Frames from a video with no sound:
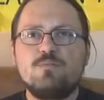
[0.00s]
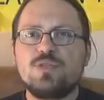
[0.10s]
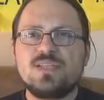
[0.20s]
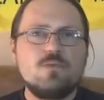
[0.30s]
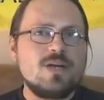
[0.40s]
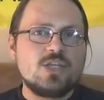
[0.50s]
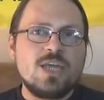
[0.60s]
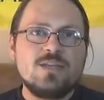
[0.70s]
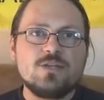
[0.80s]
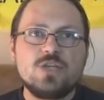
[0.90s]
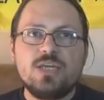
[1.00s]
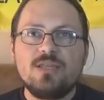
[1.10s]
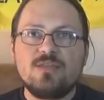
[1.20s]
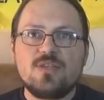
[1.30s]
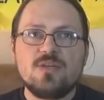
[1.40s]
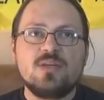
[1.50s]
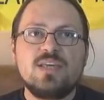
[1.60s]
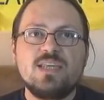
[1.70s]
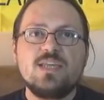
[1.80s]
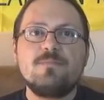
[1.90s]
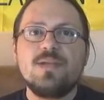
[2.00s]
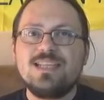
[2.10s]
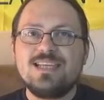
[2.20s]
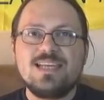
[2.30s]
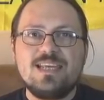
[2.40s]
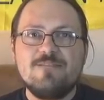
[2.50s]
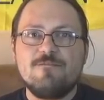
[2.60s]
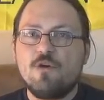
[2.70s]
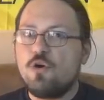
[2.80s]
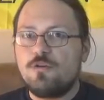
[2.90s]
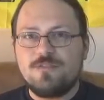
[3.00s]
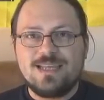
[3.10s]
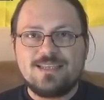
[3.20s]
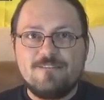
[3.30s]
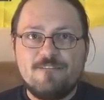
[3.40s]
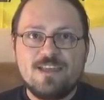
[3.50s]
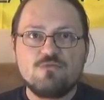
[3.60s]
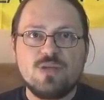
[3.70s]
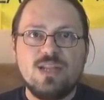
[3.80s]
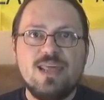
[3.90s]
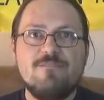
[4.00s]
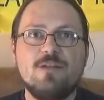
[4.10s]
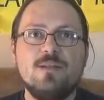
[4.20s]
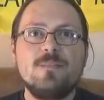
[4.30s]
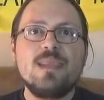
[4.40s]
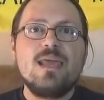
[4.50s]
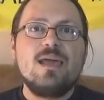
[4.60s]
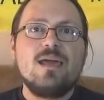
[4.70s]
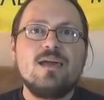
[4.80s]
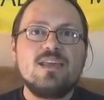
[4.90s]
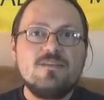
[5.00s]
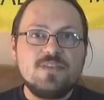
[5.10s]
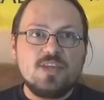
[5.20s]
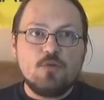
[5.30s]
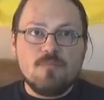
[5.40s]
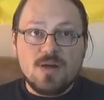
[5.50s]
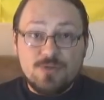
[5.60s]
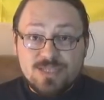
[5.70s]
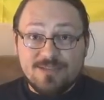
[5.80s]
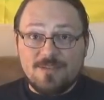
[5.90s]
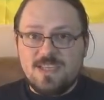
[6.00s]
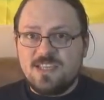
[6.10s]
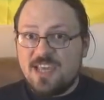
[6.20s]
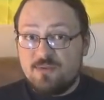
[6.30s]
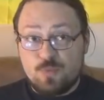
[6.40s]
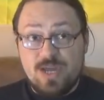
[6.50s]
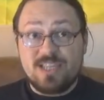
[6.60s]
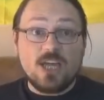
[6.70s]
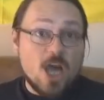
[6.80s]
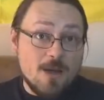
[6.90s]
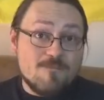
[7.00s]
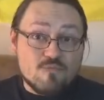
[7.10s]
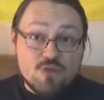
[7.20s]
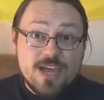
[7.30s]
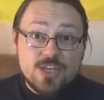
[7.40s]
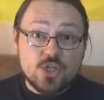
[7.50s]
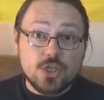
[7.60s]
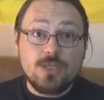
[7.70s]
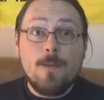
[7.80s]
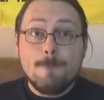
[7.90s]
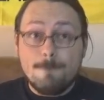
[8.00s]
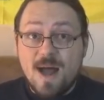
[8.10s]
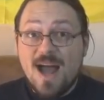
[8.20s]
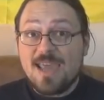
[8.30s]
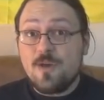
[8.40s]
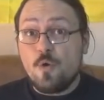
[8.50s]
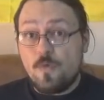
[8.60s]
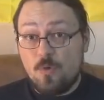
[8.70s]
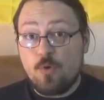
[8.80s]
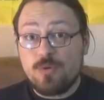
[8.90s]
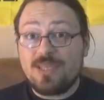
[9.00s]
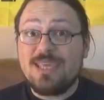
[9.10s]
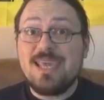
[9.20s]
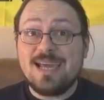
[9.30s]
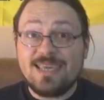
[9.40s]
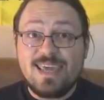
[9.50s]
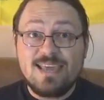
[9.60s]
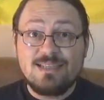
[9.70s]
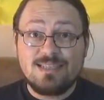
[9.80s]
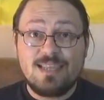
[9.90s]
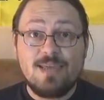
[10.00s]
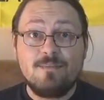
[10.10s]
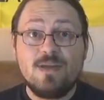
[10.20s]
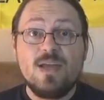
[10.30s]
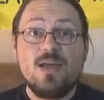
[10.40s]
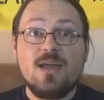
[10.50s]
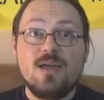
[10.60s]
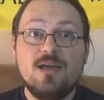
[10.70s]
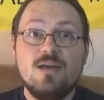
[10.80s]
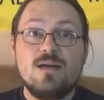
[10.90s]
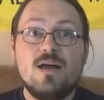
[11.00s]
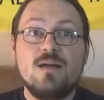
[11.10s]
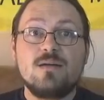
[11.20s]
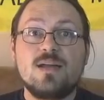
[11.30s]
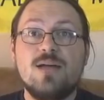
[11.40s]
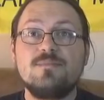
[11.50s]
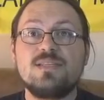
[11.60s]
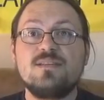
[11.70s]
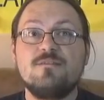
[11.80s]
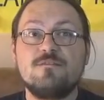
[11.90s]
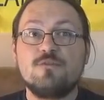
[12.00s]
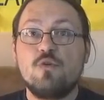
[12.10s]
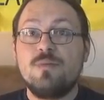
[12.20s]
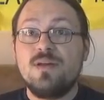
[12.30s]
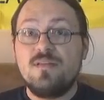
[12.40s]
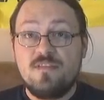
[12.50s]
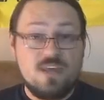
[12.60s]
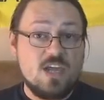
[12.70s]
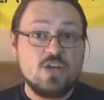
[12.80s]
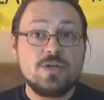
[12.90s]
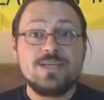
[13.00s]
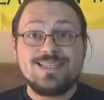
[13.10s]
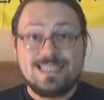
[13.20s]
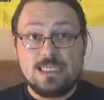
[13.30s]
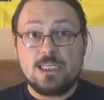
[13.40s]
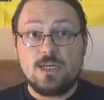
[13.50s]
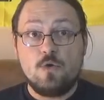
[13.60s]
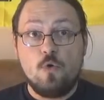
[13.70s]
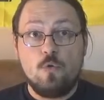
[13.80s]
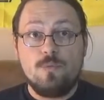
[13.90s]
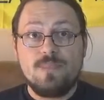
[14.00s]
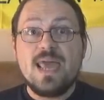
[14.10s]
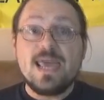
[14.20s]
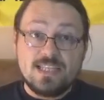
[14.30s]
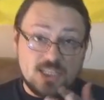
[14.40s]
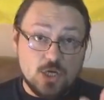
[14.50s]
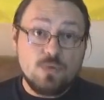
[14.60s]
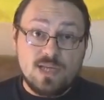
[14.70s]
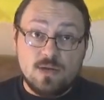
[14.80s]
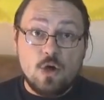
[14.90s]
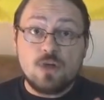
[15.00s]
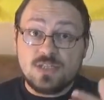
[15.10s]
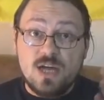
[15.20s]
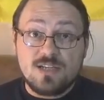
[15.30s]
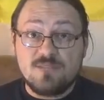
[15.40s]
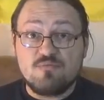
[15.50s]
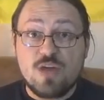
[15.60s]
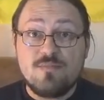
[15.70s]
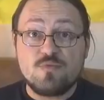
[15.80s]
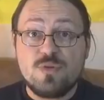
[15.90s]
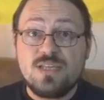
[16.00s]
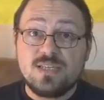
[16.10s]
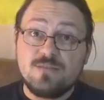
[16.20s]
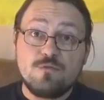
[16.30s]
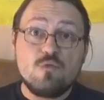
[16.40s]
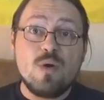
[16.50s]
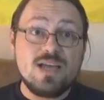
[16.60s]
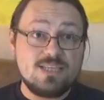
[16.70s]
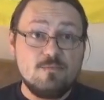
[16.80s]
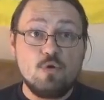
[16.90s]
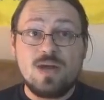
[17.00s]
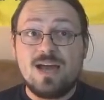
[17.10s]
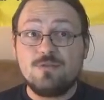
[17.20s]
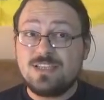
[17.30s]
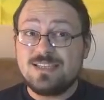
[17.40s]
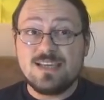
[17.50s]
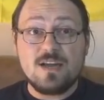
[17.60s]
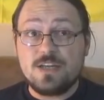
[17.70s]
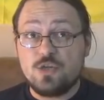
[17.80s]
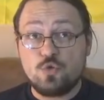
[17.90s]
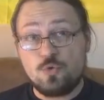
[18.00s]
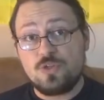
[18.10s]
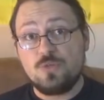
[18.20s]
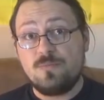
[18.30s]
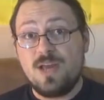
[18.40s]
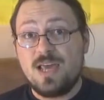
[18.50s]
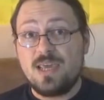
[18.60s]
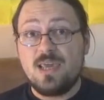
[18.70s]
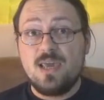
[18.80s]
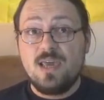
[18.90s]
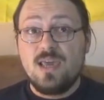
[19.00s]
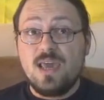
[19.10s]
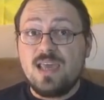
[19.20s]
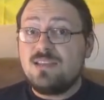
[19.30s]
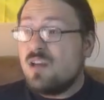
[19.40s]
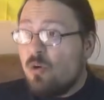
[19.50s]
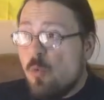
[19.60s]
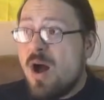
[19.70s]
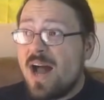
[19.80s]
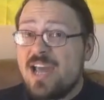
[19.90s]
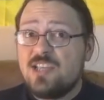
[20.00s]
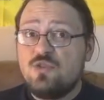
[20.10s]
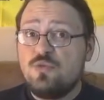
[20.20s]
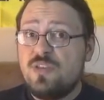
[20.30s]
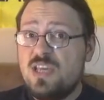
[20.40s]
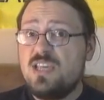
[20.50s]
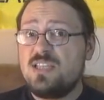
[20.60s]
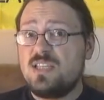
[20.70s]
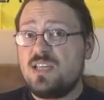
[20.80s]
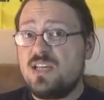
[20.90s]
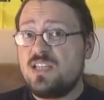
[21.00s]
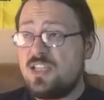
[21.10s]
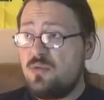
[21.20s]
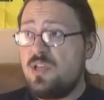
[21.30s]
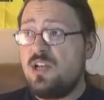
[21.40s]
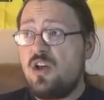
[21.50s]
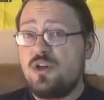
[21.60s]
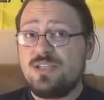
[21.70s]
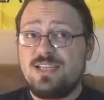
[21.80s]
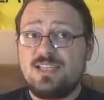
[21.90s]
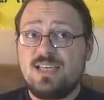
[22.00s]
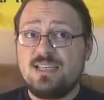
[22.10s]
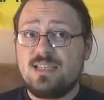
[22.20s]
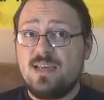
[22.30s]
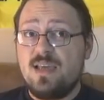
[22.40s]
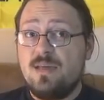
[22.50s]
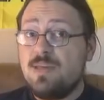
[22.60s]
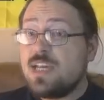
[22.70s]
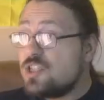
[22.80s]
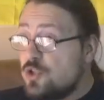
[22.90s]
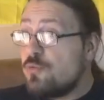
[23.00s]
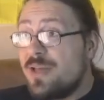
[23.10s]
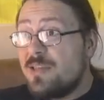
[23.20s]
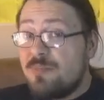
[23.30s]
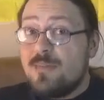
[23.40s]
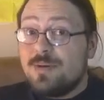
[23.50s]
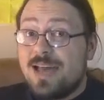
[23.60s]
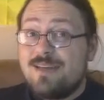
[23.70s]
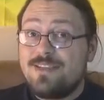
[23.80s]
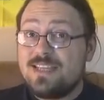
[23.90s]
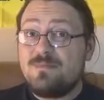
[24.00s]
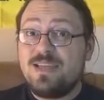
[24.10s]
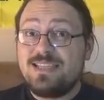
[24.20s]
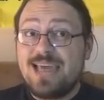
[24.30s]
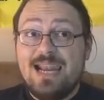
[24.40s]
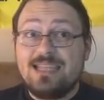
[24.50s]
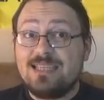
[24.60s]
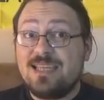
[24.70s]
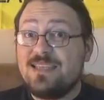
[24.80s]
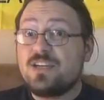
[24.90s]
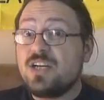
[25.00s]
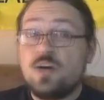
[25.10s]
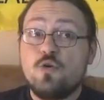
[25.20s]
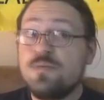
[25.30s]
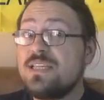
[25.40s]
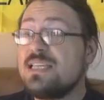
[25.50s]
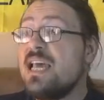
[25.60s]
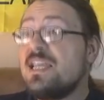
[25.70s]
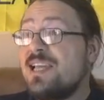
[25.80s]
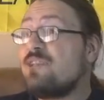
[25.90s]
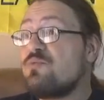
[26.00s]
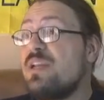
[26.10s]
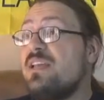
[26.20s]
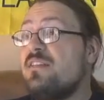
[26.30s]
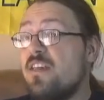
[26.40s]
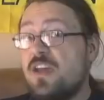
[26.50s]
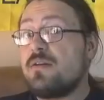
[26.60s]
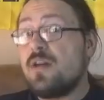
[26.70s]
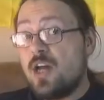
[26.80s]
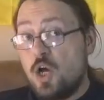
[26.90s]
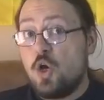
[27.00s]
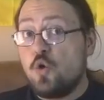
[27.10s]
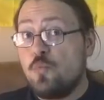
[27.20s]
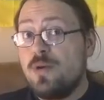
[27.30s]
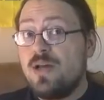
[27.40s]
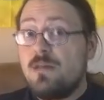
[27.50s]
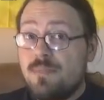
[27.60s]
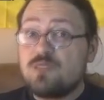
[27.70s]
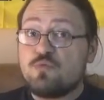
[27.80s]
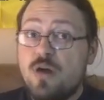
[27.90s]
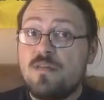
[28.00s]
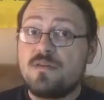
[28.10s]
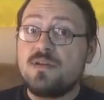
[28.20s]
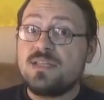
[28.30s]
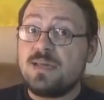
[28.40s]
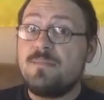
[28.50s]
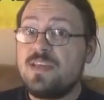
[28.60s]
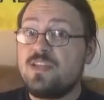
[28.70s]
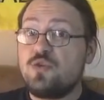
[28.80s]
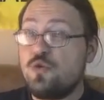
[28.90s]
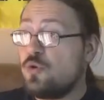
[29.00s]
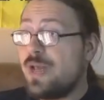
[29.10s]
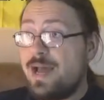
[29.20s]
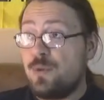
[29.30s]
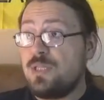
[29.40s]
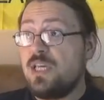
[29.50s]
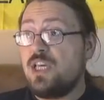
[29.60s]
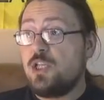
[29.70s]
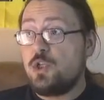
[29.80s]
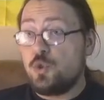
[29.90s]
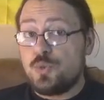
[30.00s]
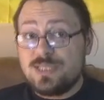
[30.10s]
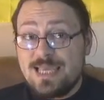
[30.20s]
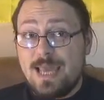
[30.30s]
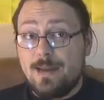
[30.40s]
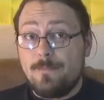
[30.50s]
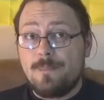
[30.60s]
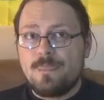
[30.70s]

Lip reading: put so much energy into getting politically involved at the federal level, even though most of the direct oppression by authority against them comes from their city hall. And zoning laws are the prime reason for why small houses are in short supply. And why do these zoning laws exist? Because too many people have this mentality that their home is not really their home, but rather something to look out to sell.